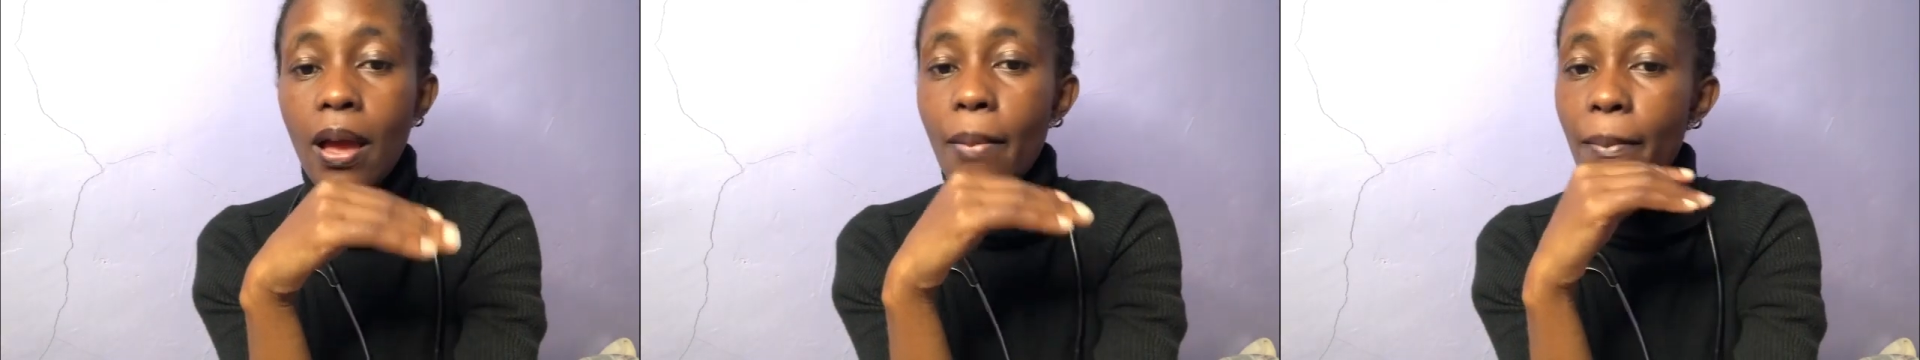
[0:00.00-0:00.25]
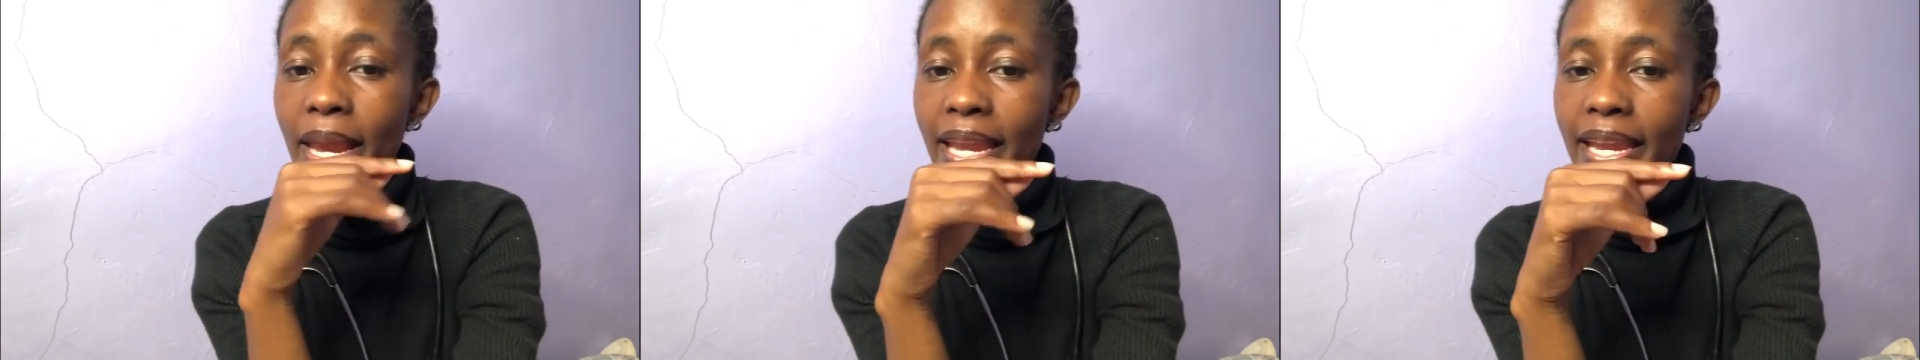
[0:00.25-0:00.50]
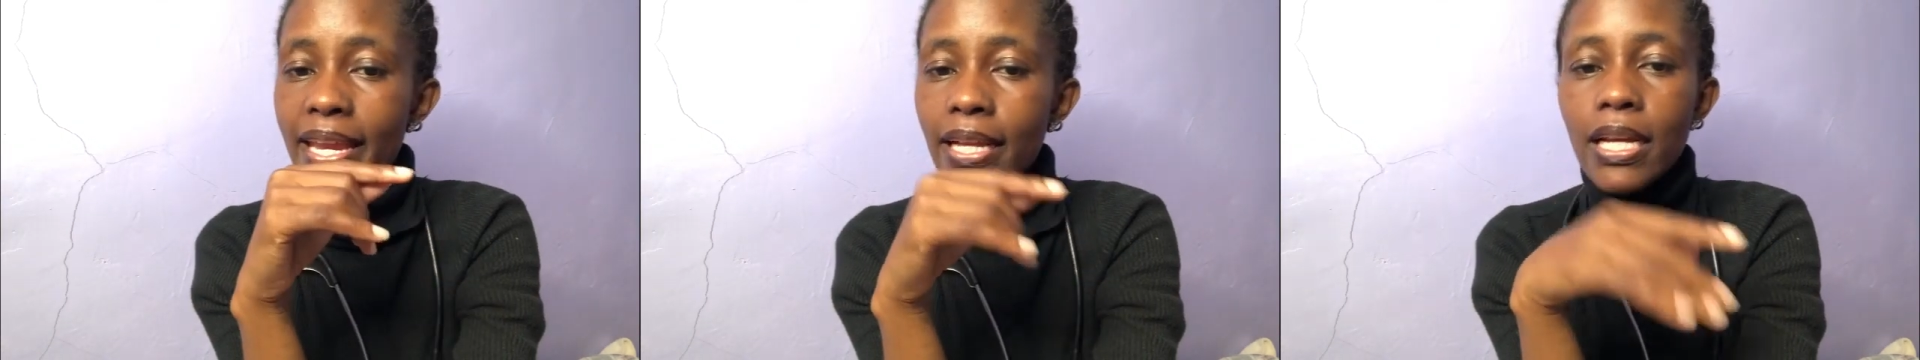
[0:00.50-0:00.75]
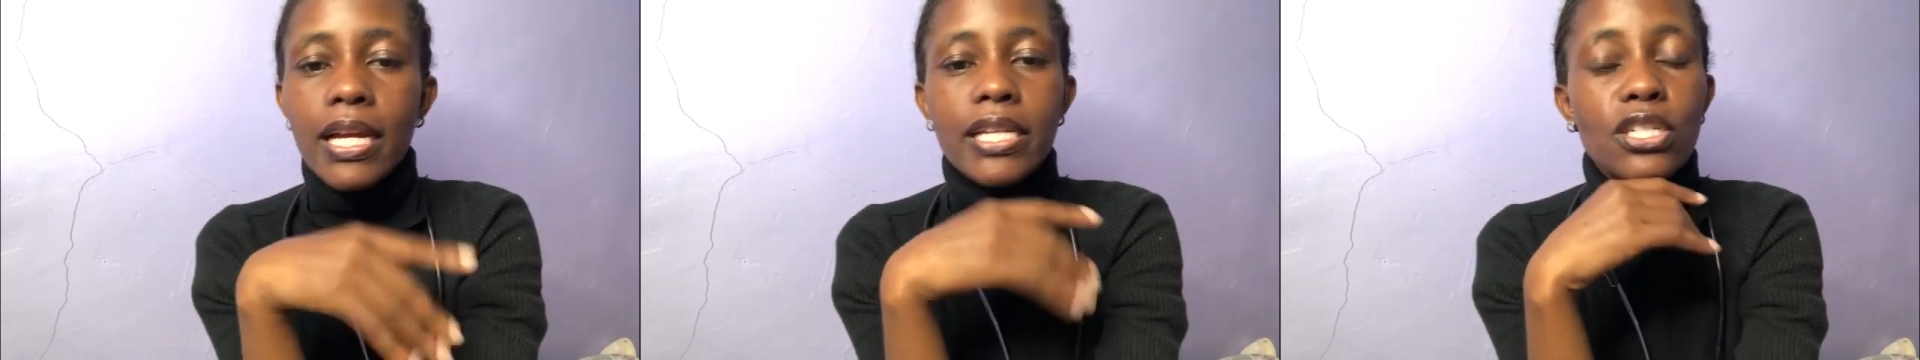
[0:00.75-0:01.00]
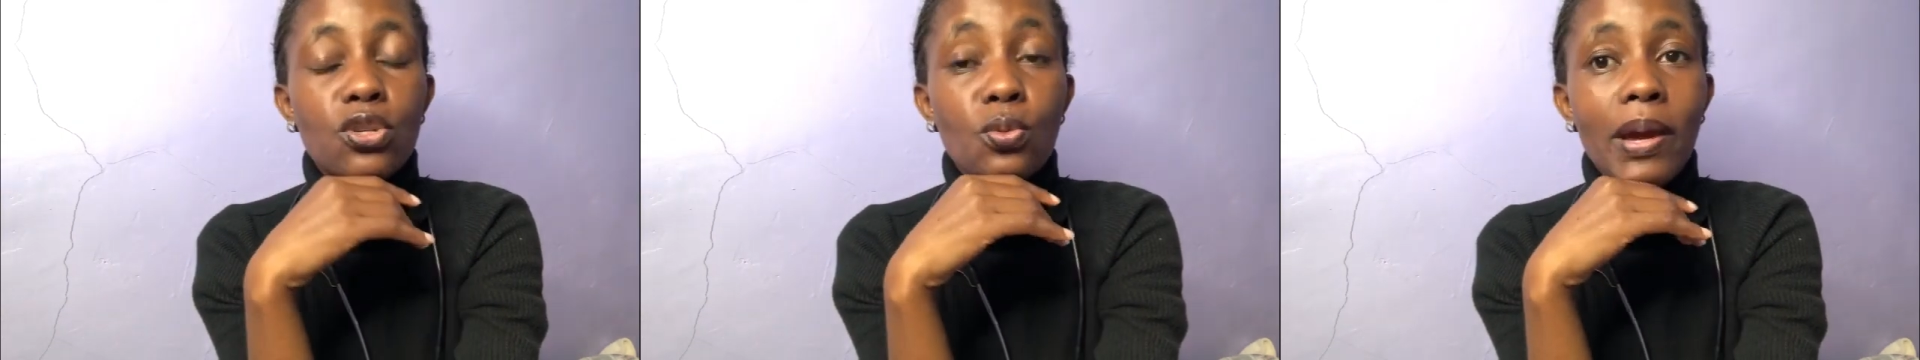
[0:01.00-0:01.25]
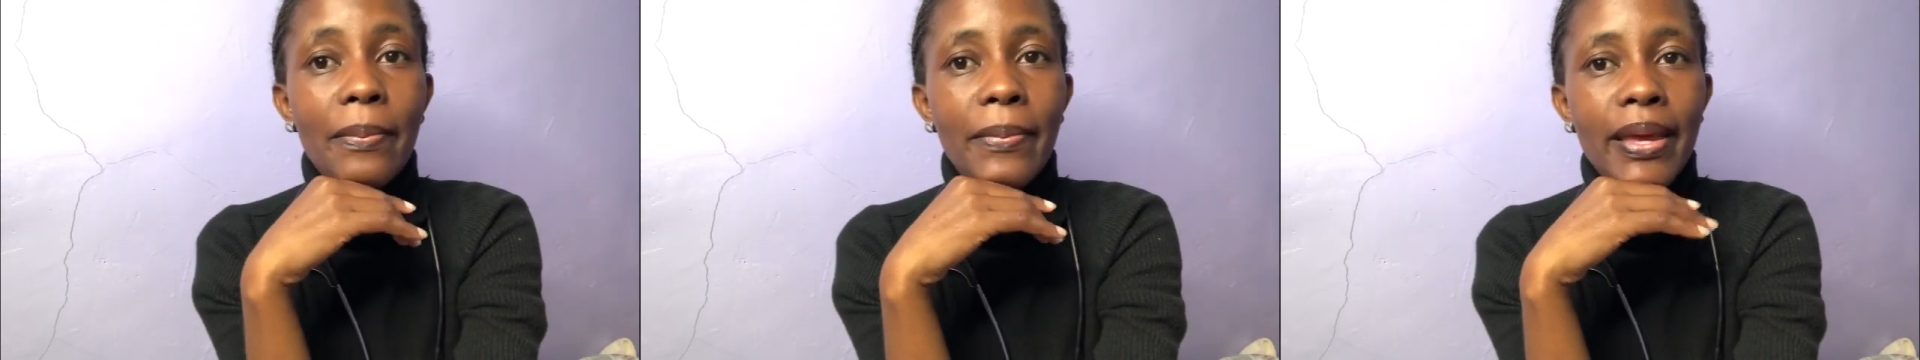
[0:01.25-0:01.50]
meaning
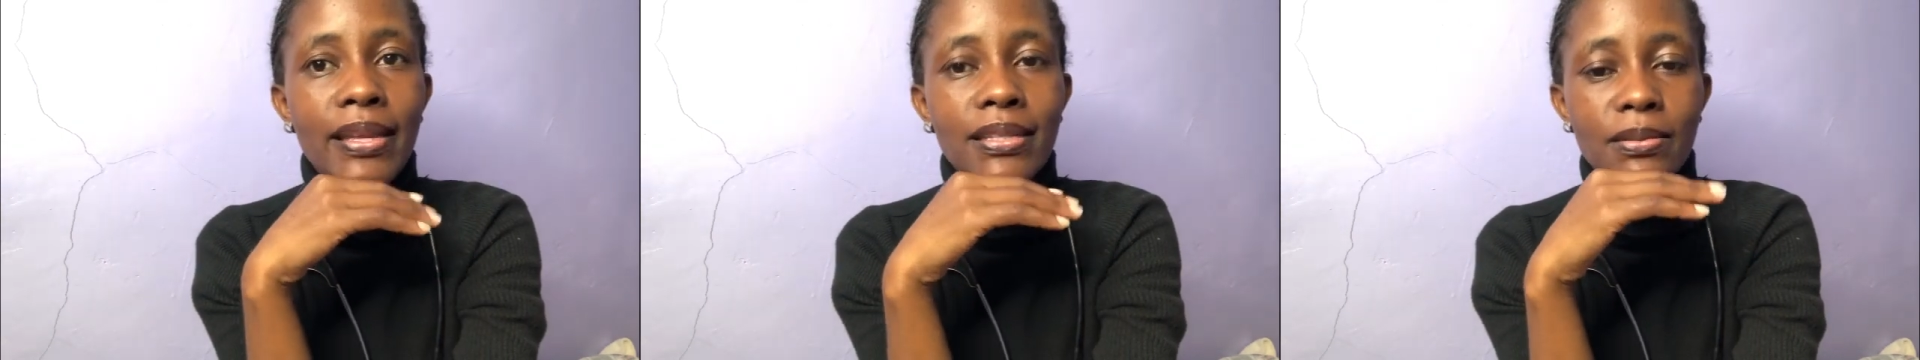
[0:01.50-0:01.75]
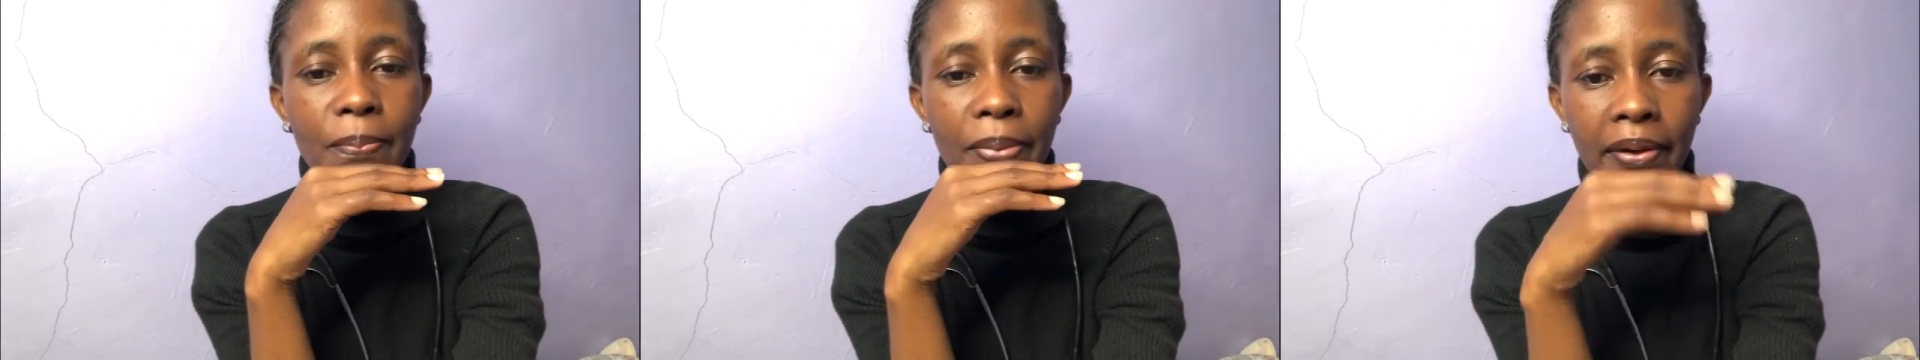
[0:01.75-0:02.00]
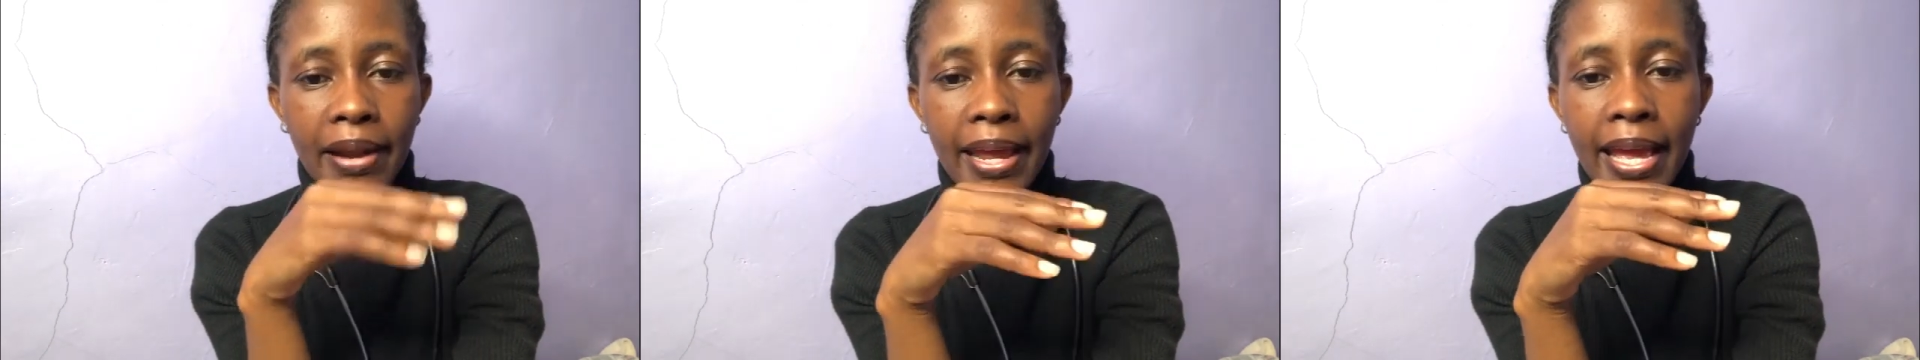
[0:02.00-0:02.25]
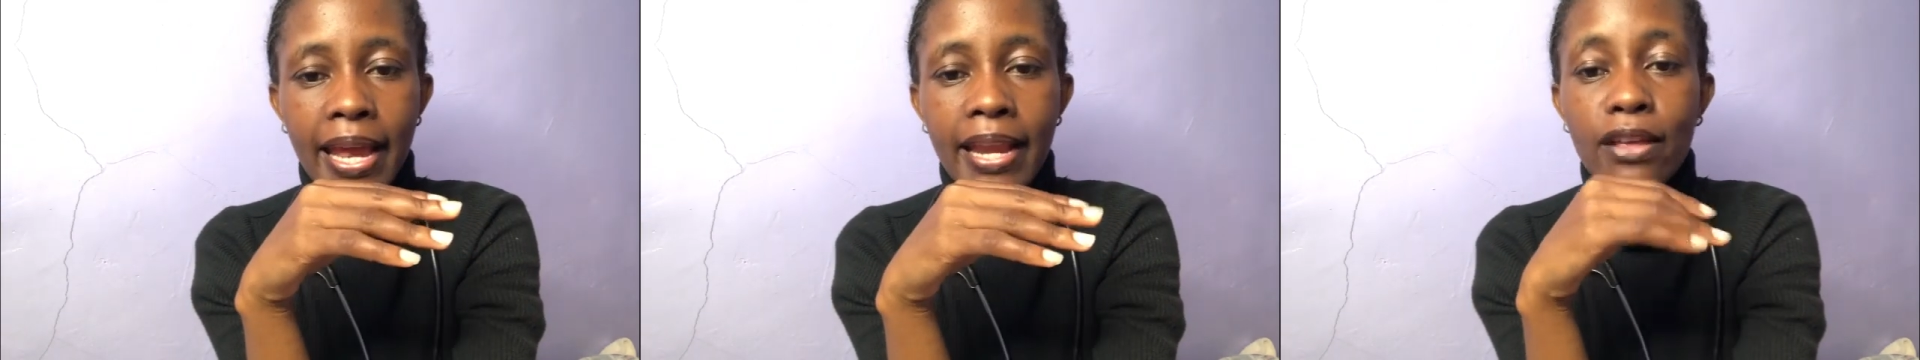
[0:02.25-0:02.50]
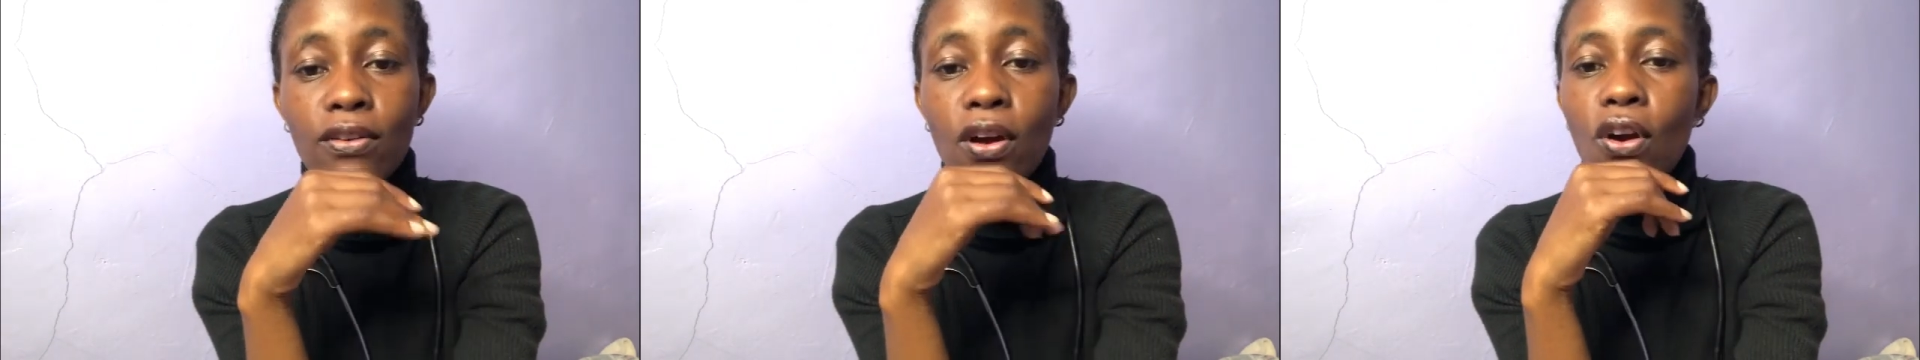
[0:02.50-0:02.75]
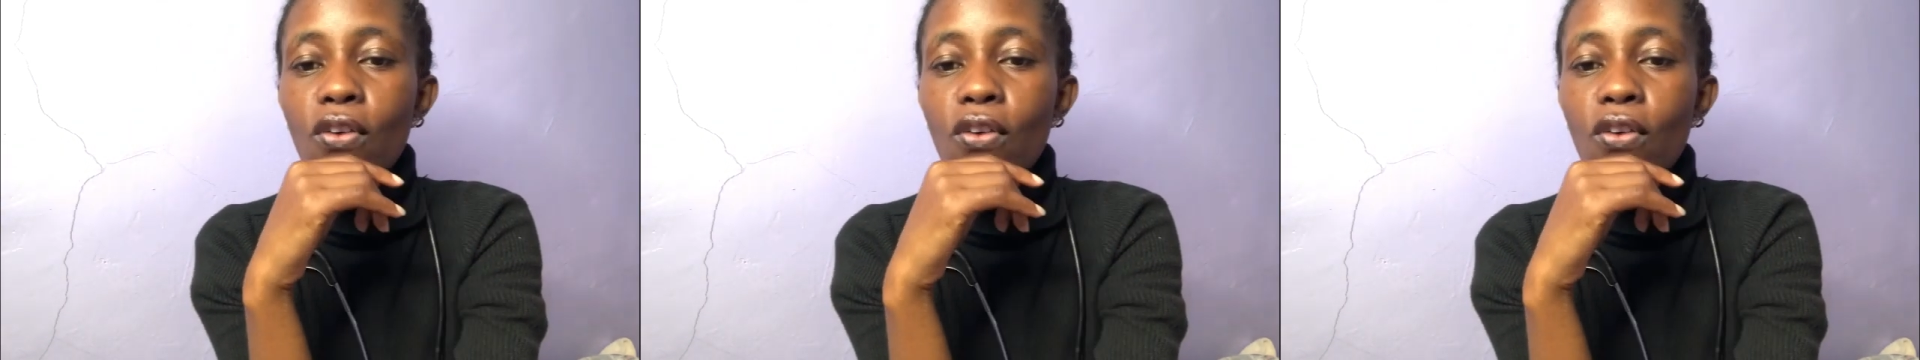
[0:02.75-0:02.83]
tumor may spread